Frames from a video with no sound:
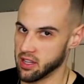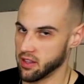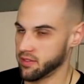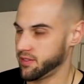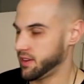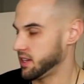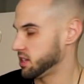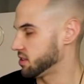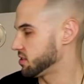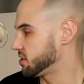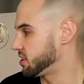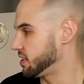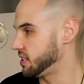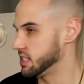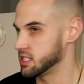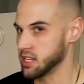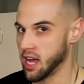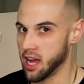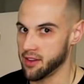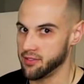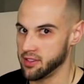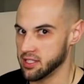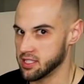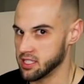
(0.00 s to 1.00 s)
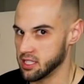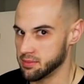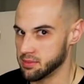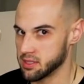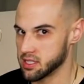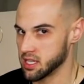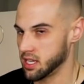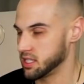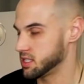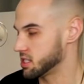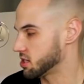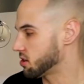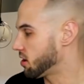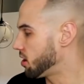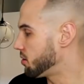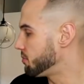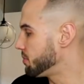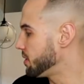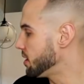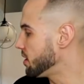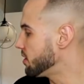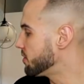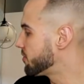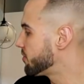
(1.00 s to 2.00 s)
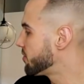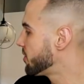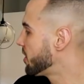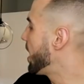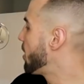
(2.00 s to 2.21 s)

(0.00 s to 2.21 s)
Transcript: the fennel seeds, obviously besides the ground beef.